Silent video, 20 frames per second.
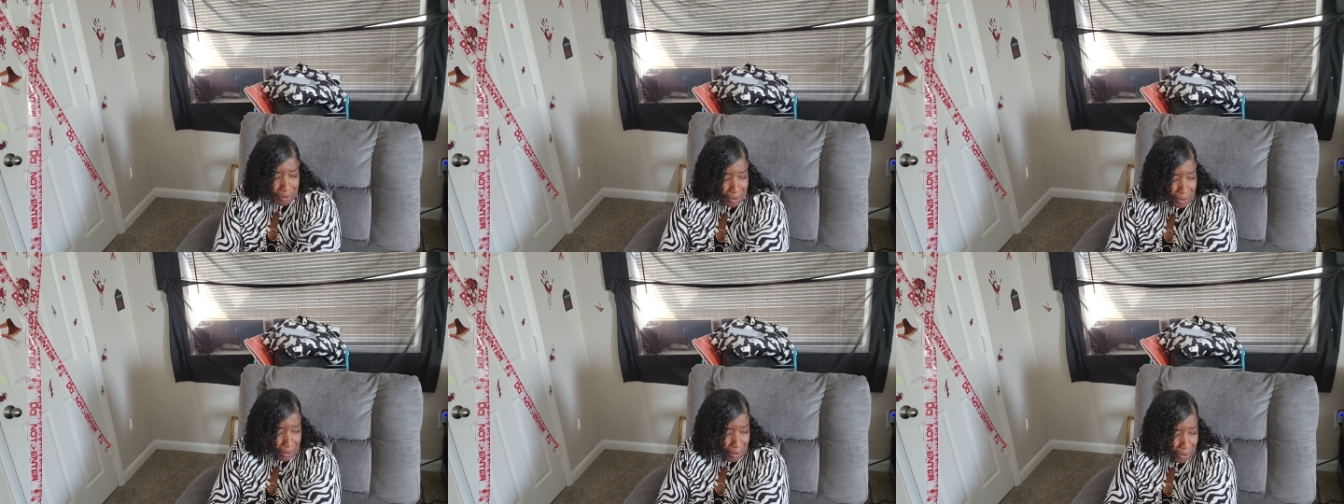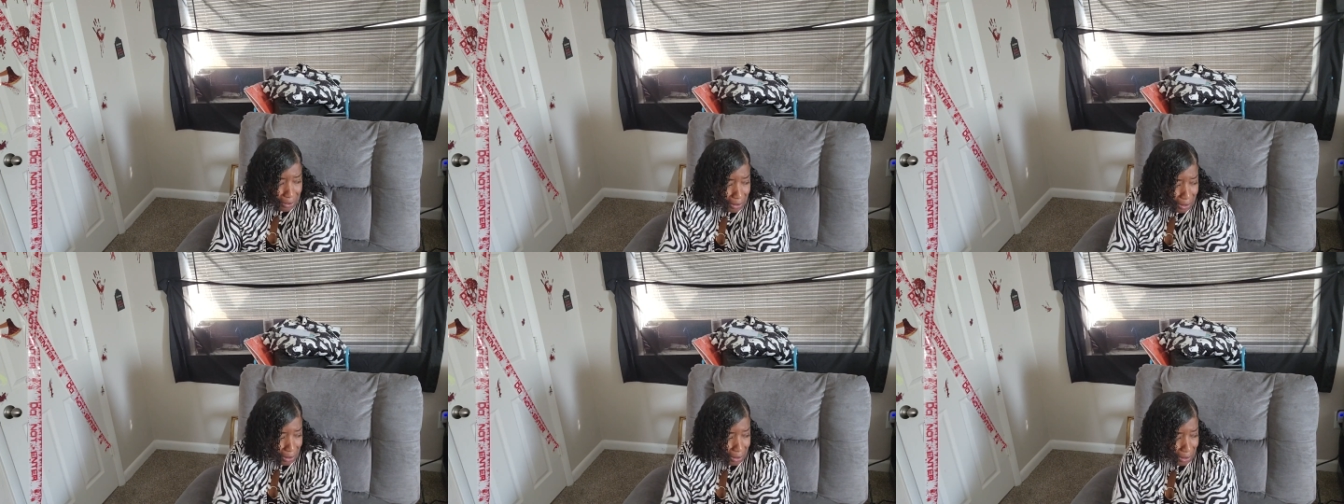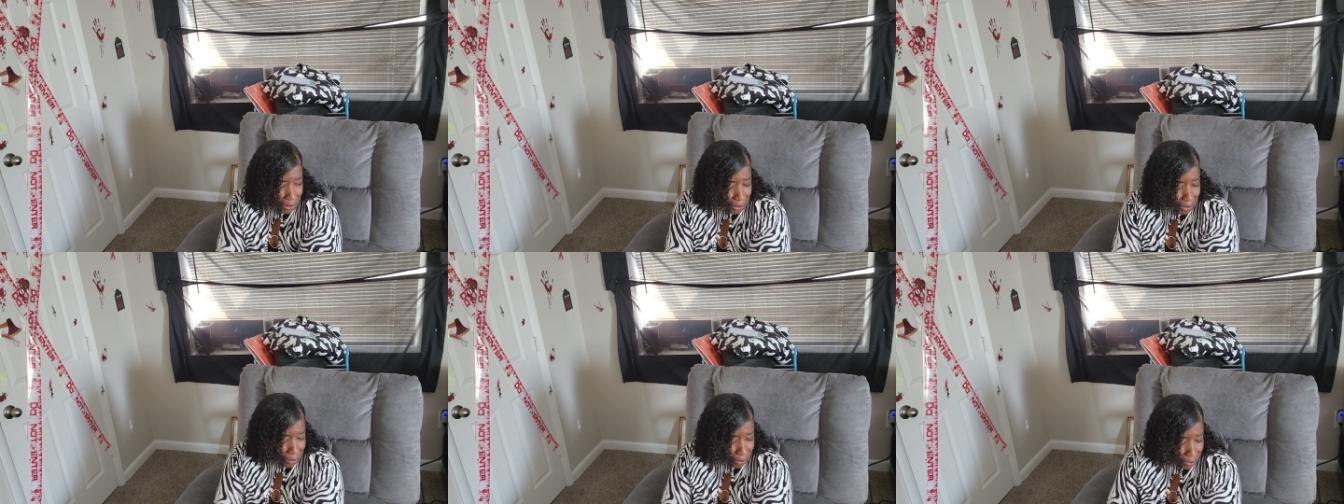It
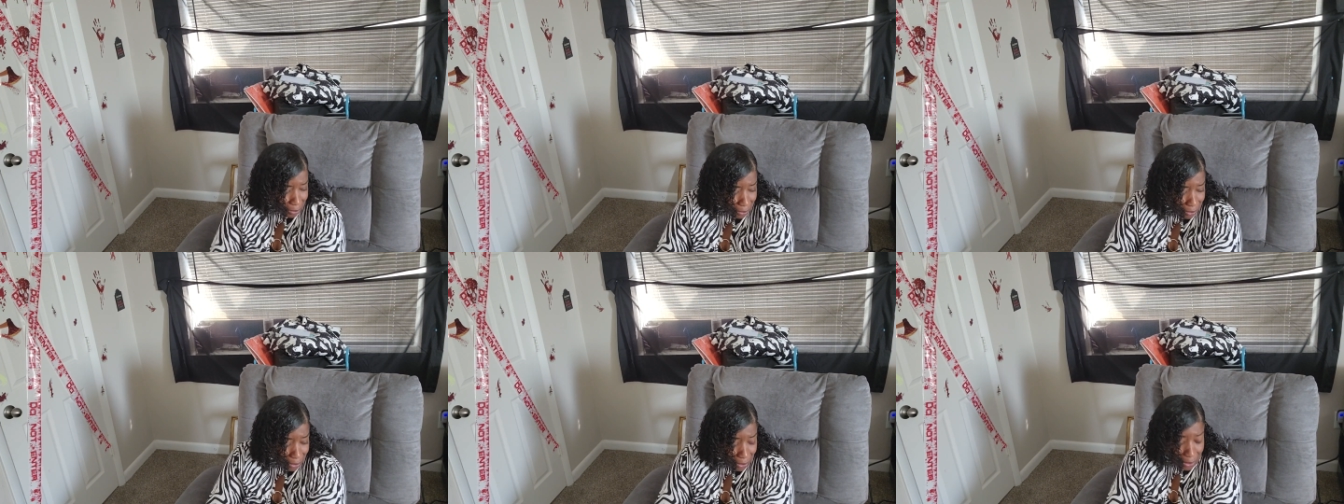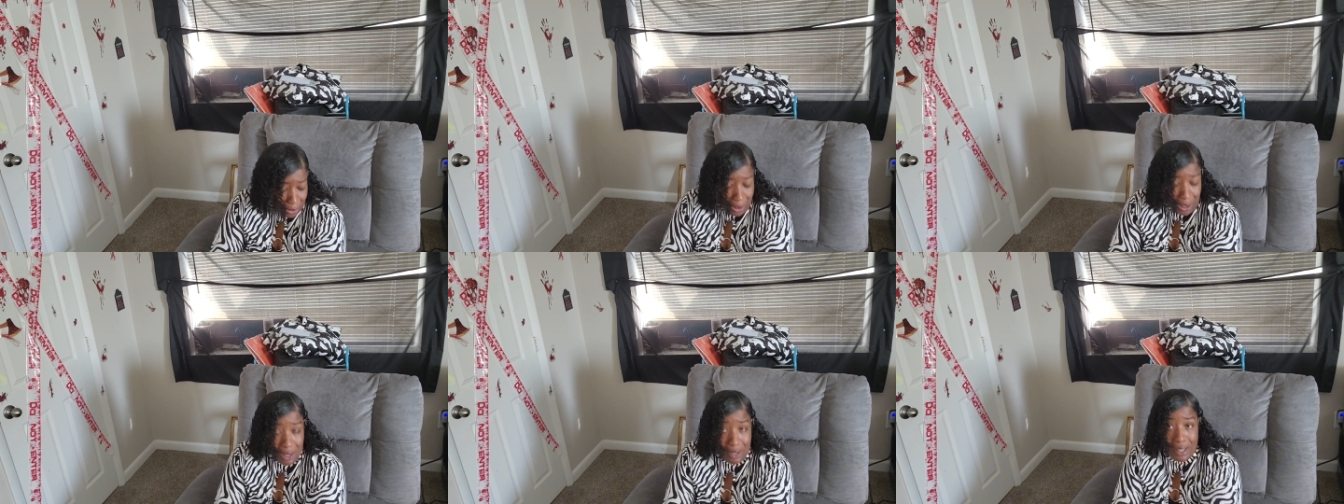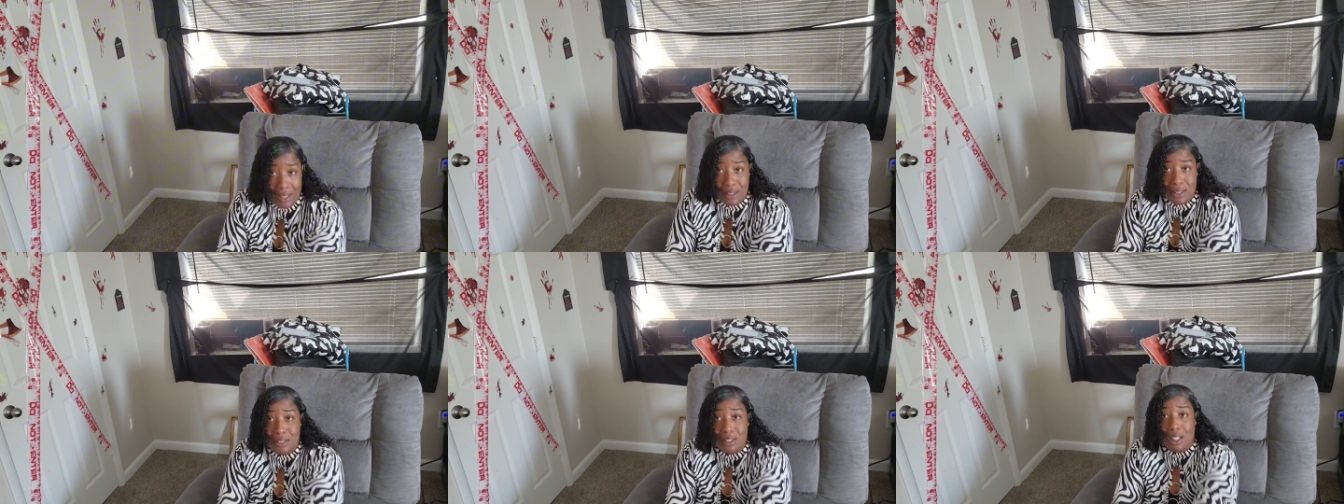hurt. And
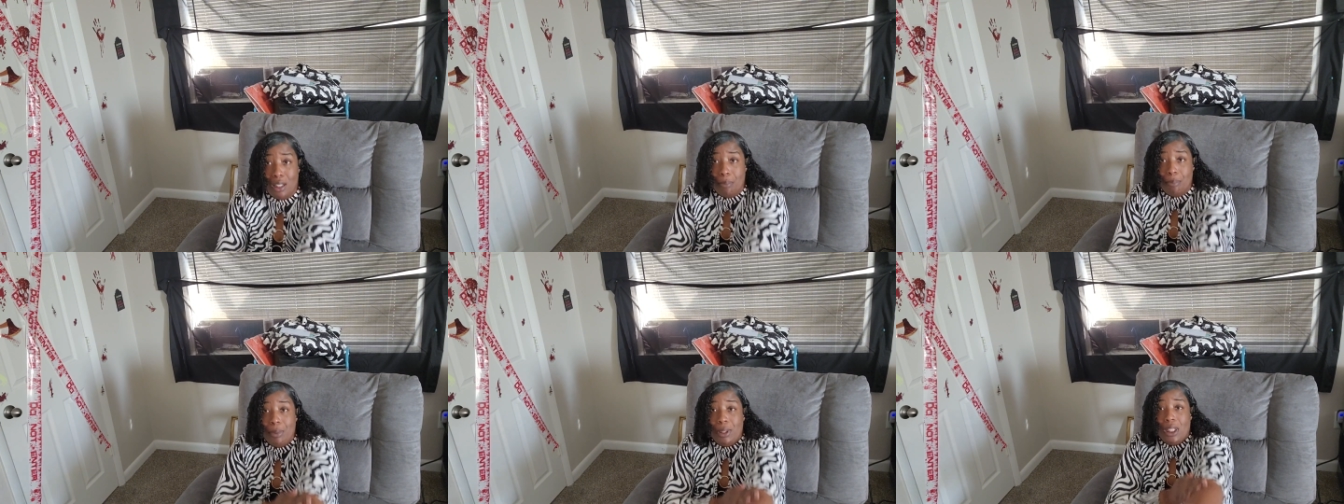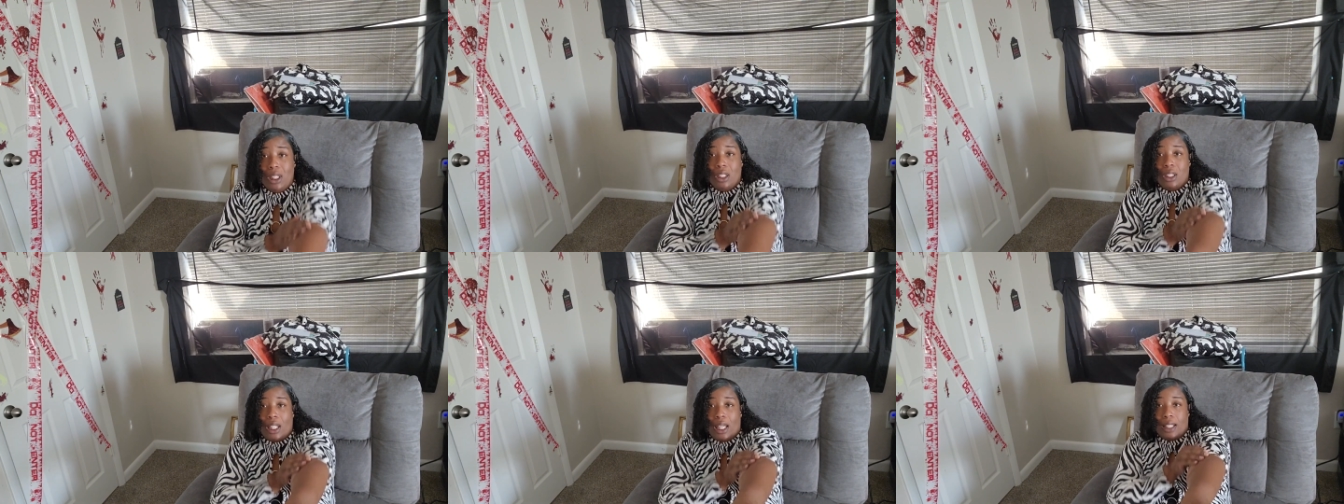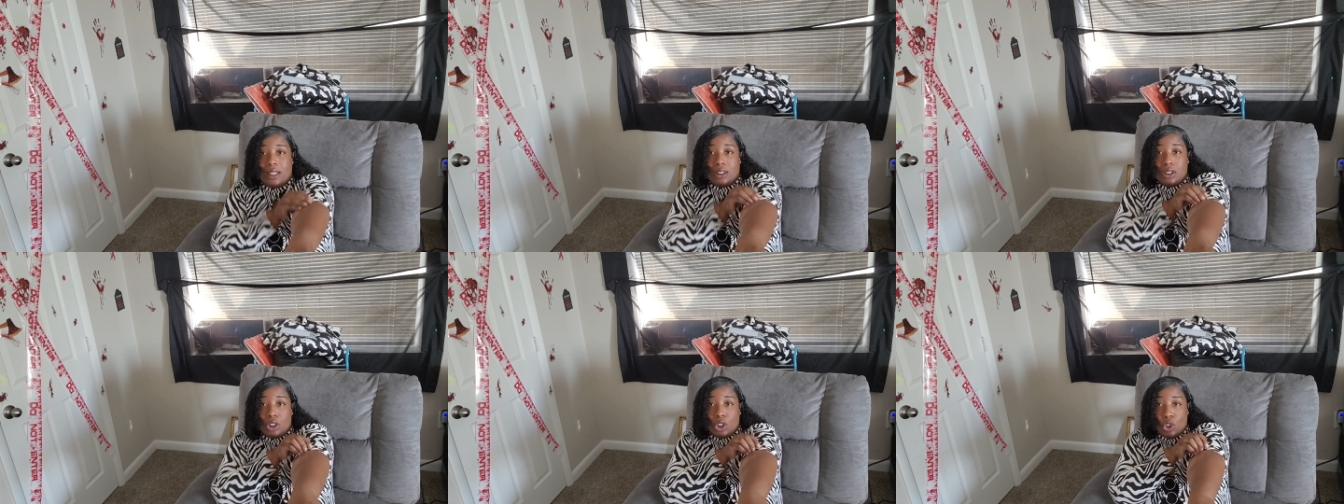they stuck me in
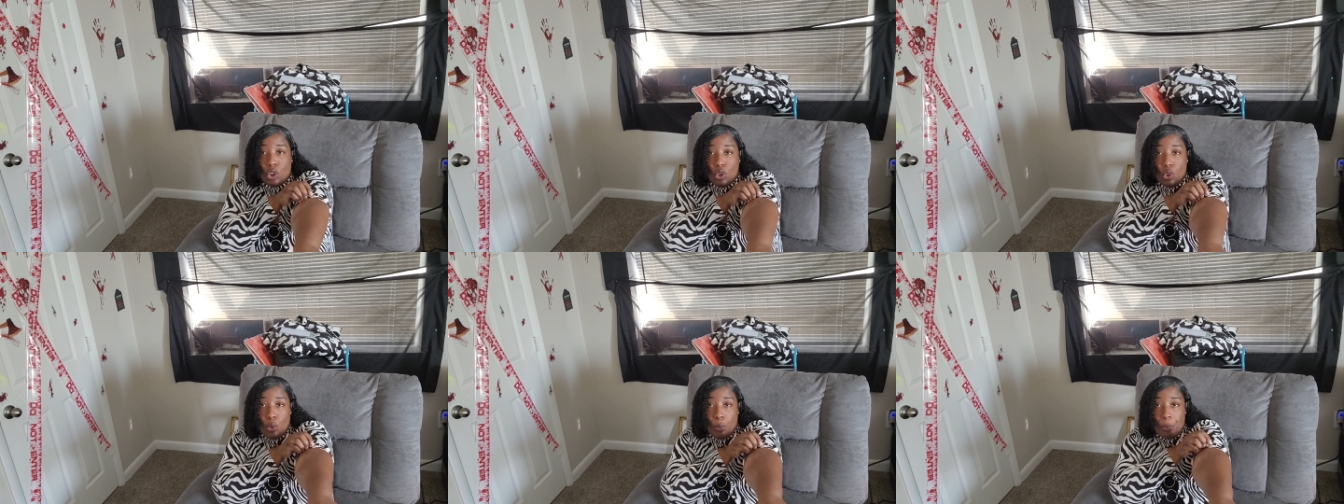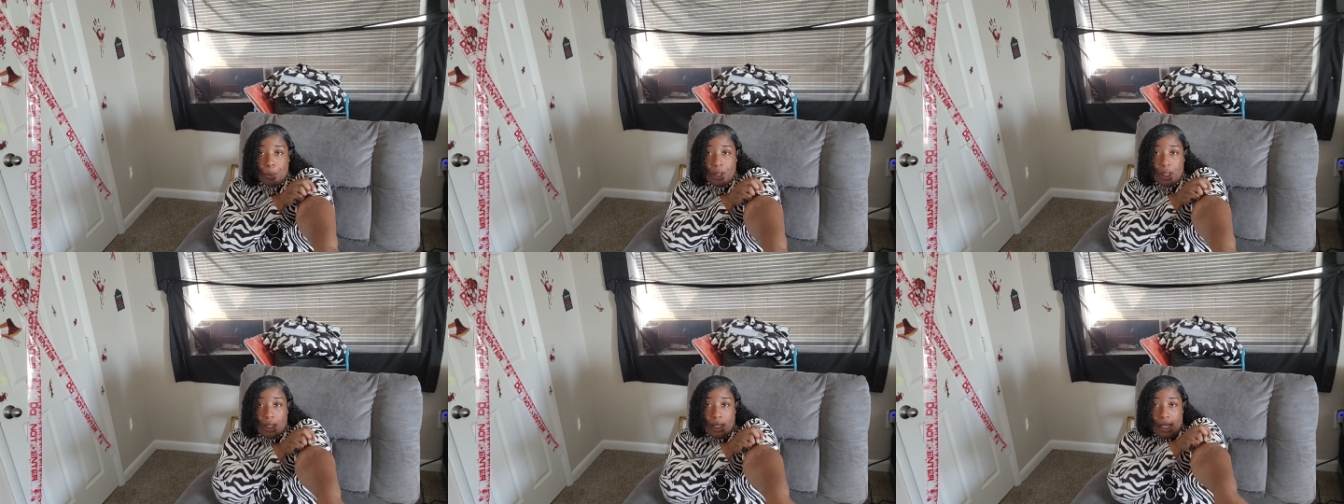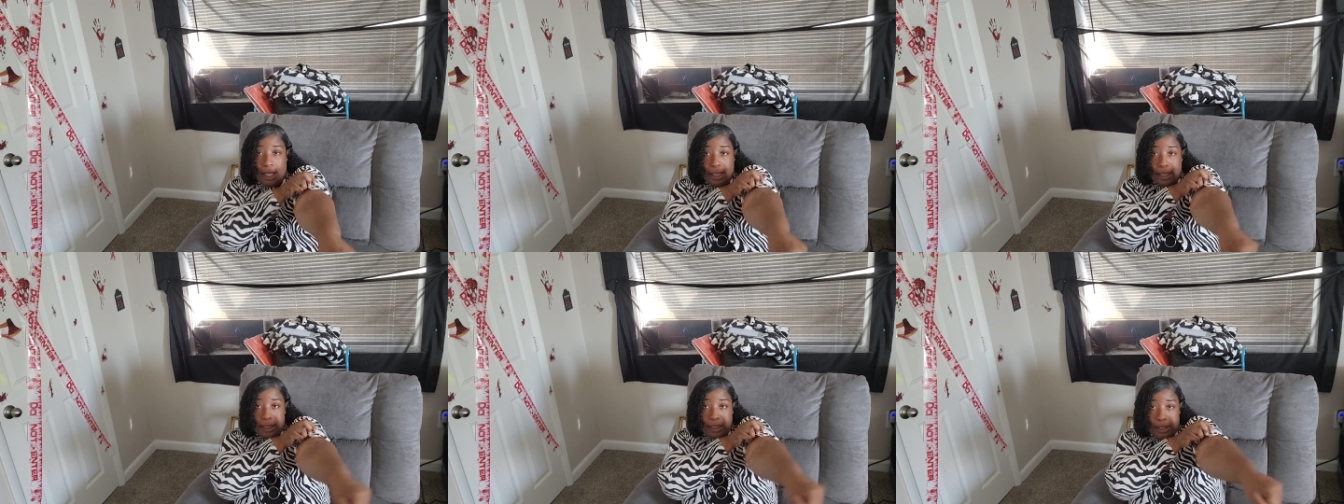like 2
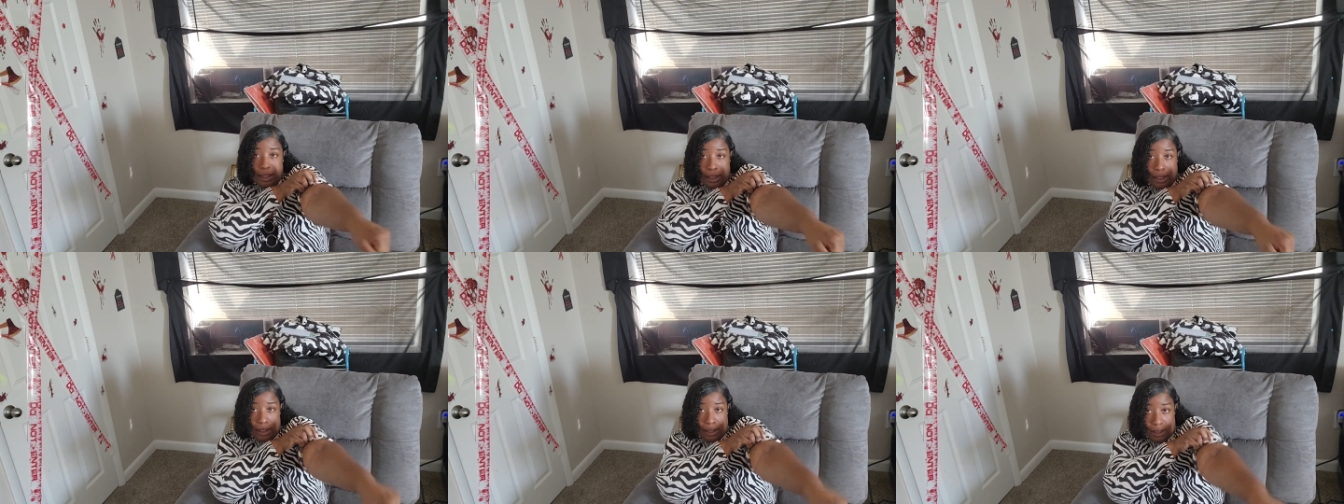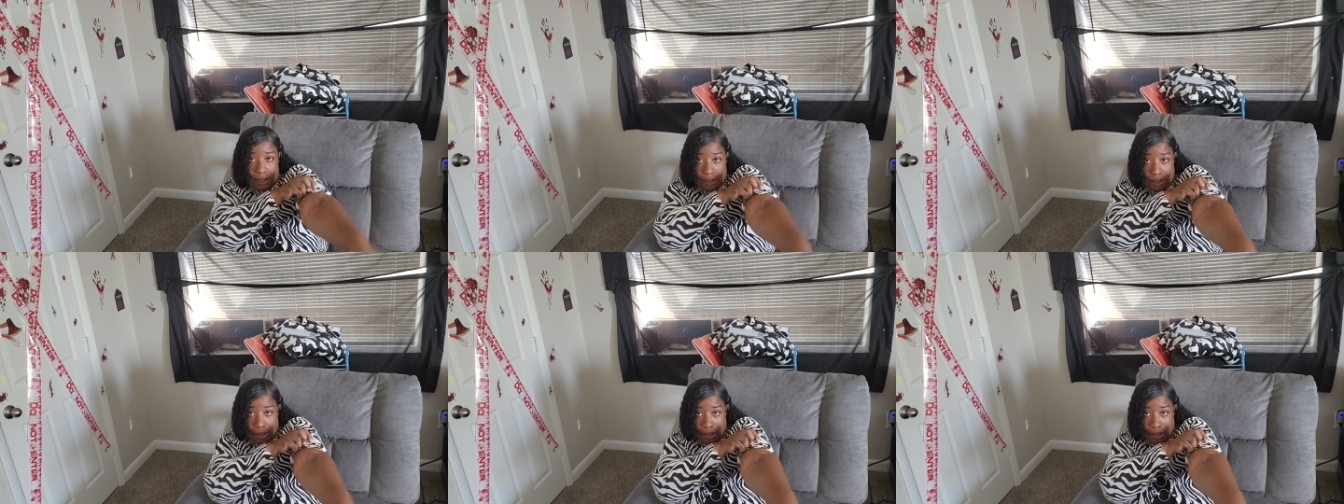places,